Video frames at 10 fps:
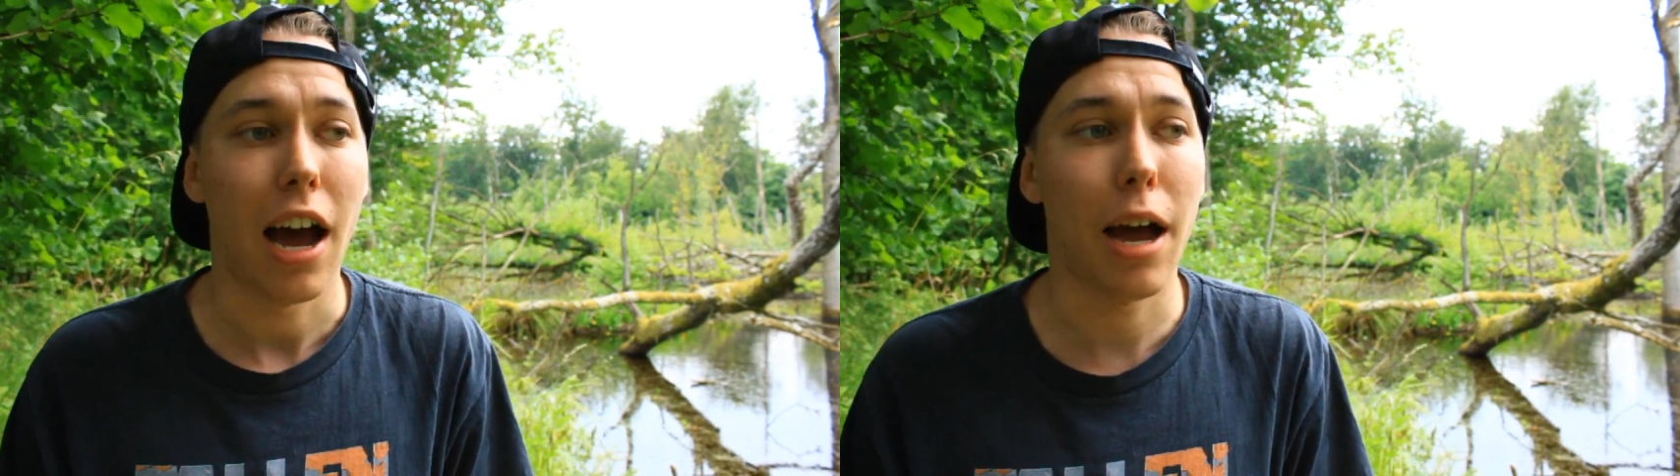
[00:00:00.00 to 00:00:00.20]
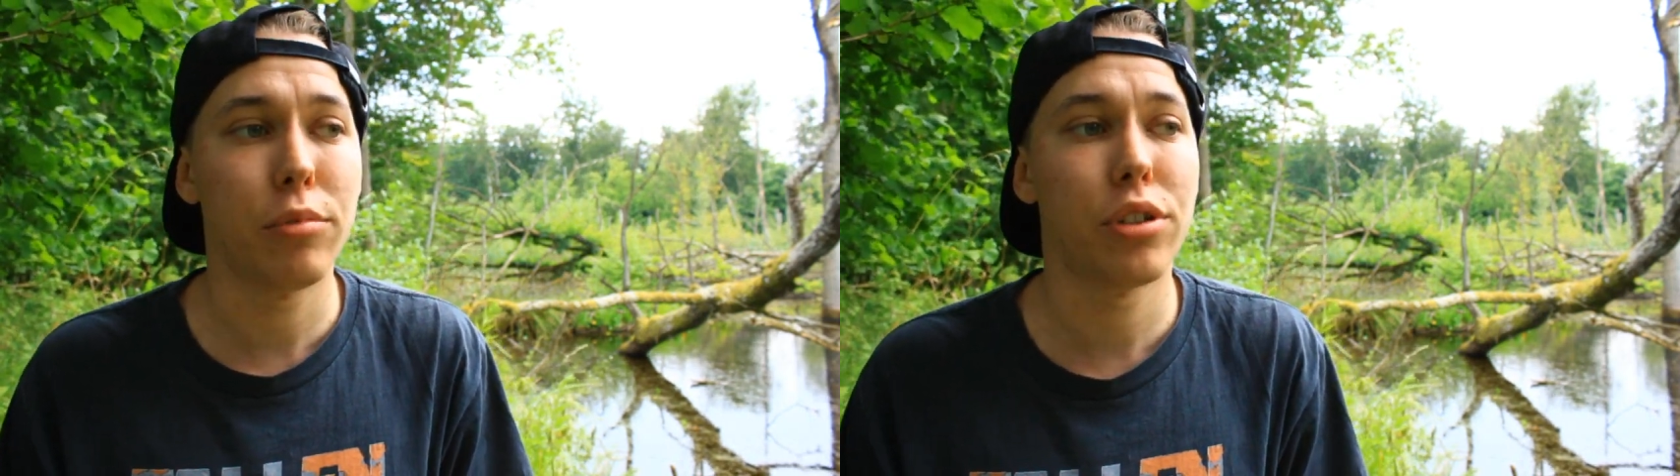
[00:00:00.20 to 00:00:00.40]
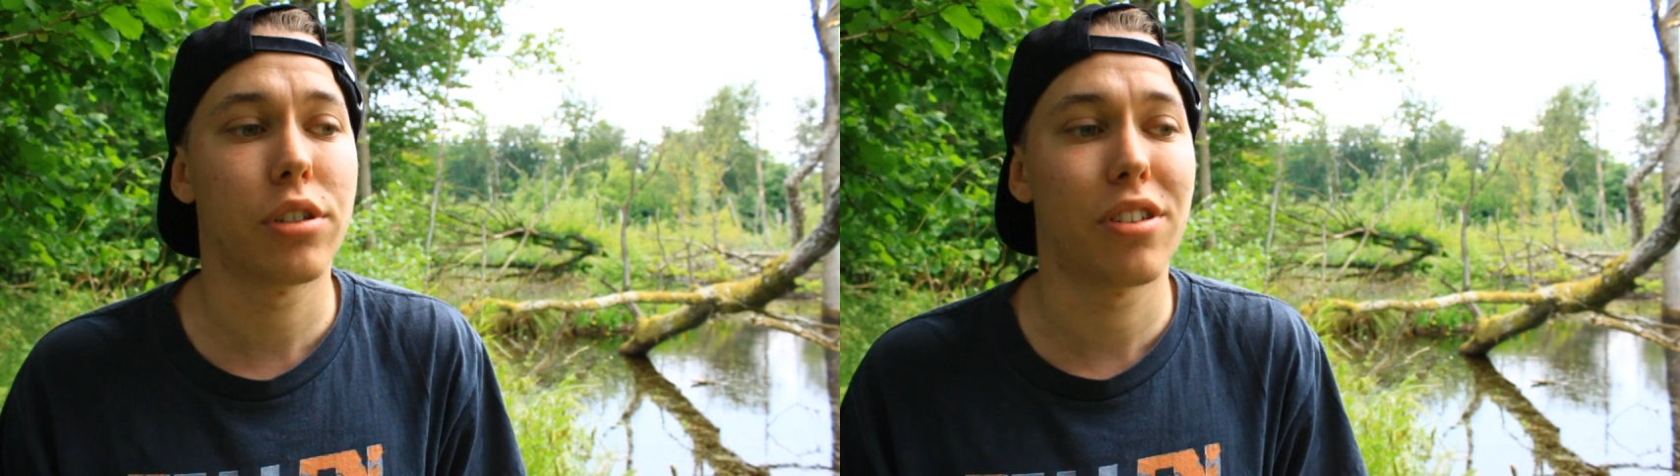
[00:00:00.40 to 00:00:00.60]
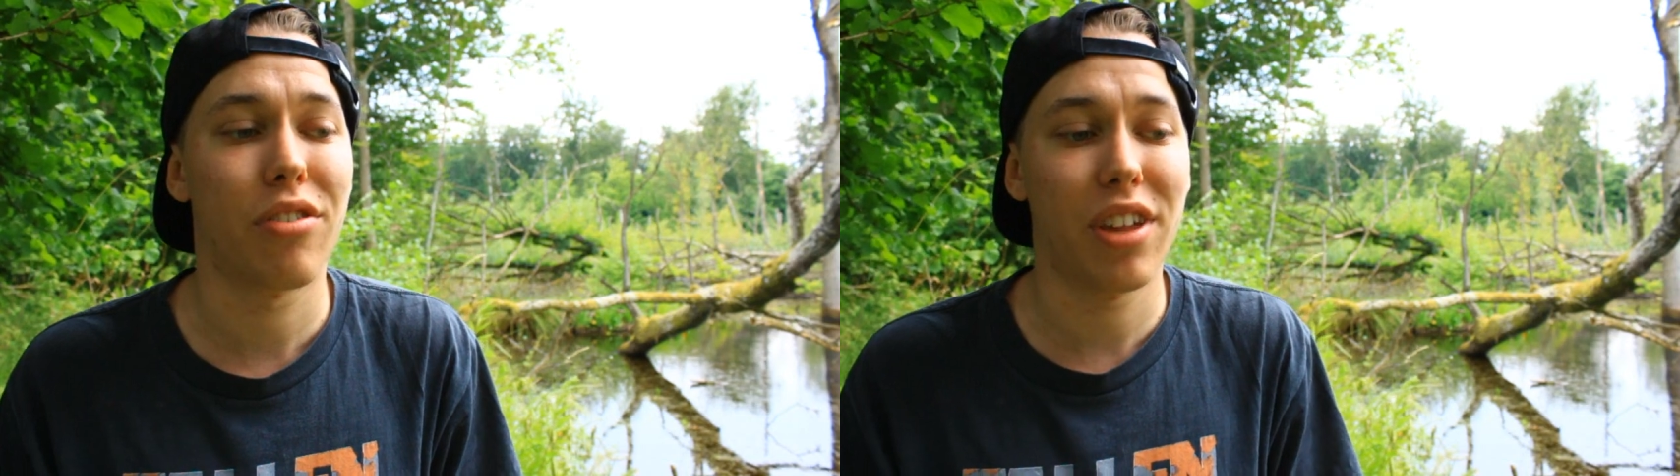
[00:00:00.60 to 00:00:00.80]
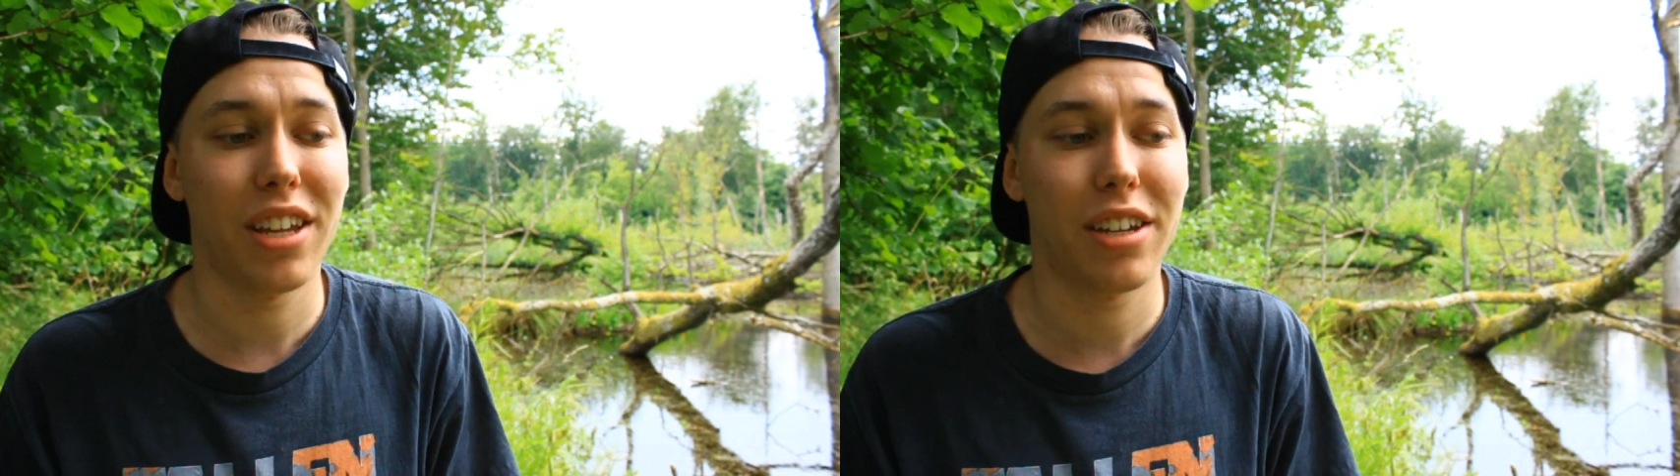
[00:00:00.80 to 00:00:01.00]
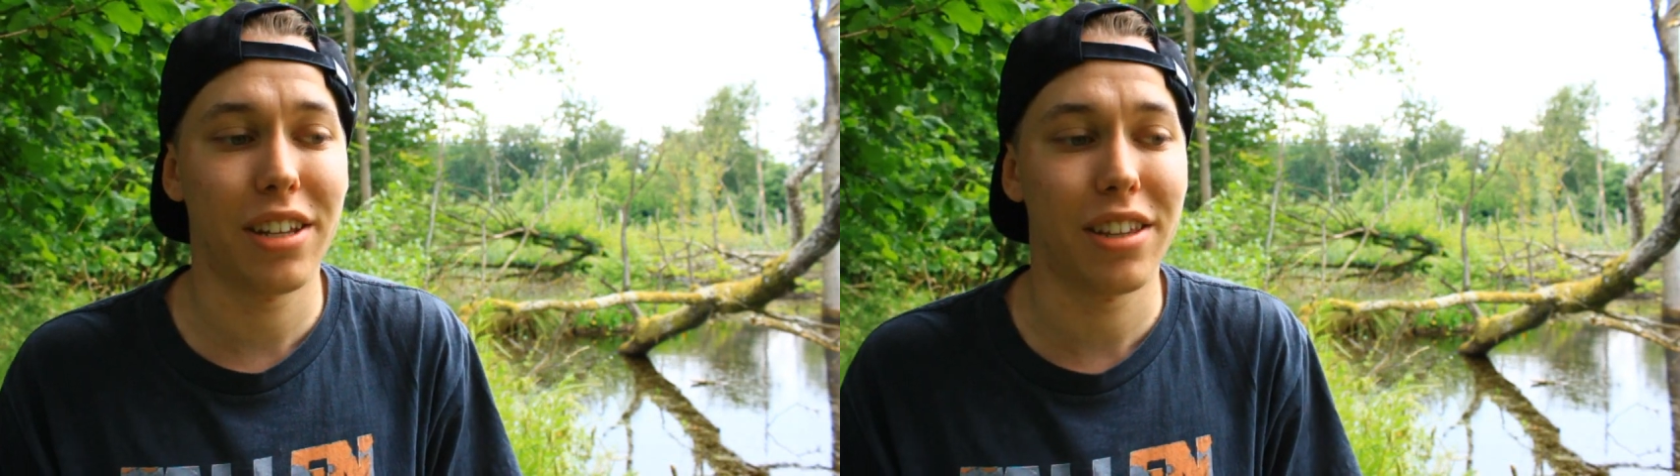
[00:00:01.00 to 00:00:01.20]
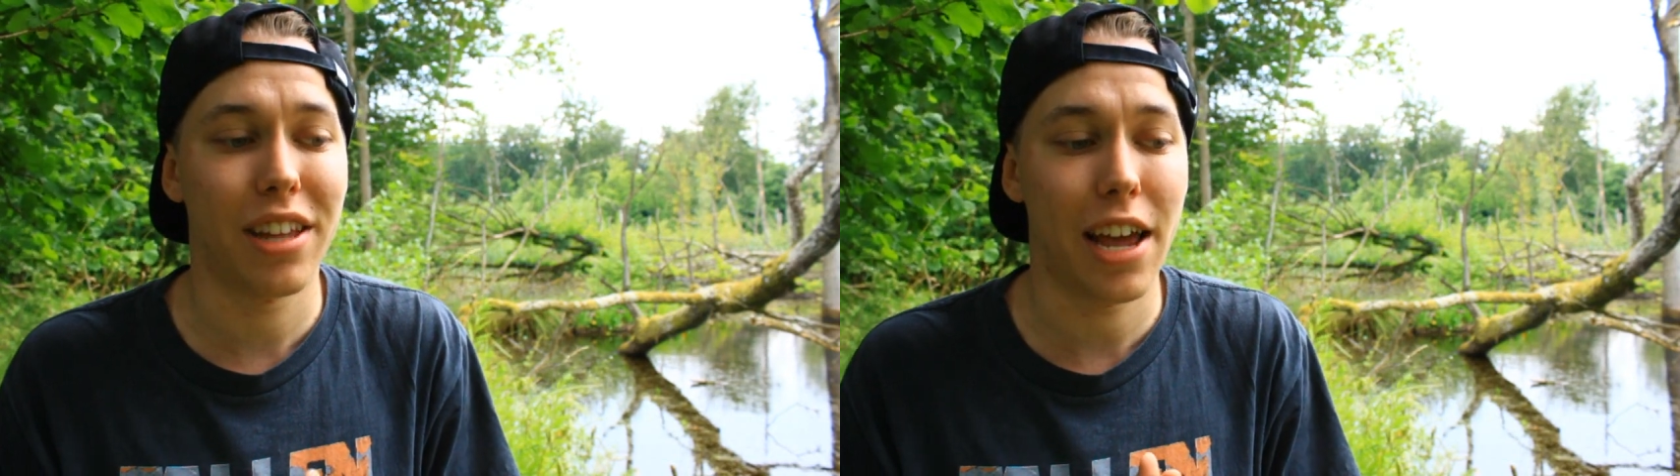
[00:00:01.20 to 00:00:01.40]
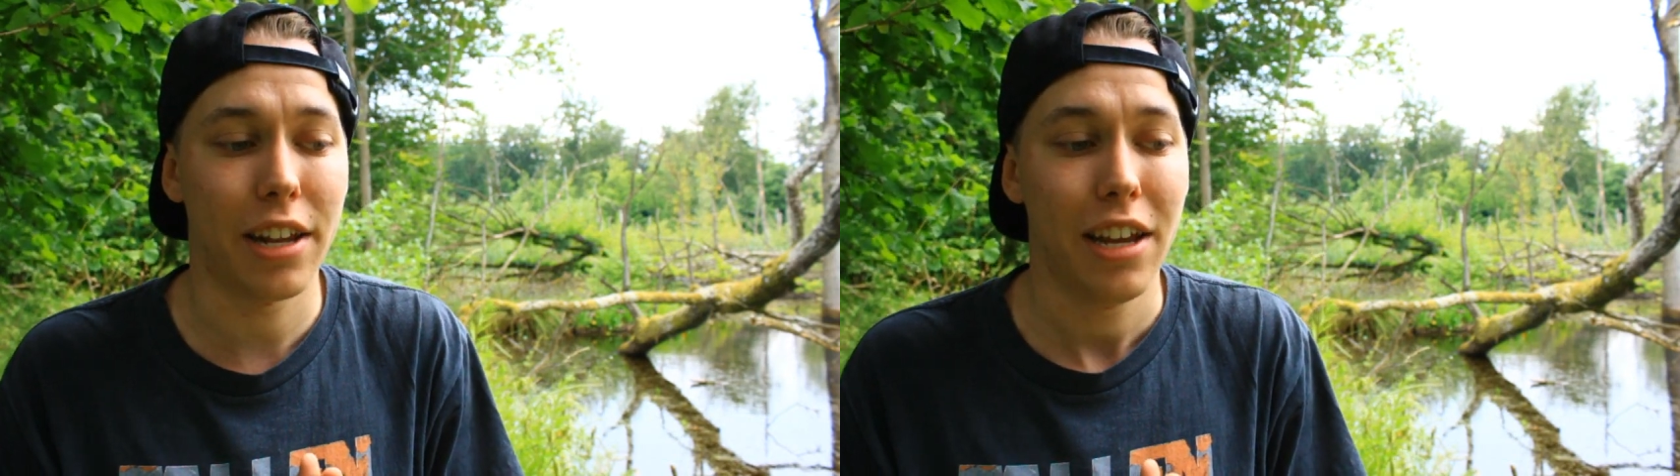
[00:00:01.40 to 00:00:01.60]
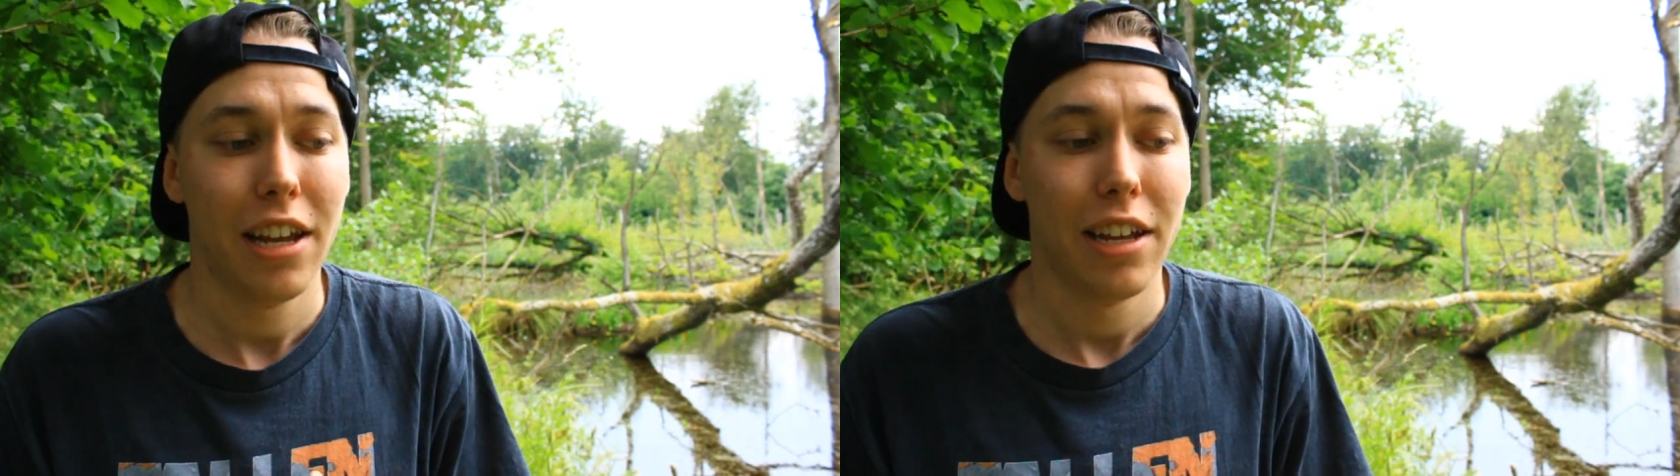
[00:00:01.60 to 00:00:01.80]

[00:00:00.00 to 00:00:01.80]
I'm just thinking that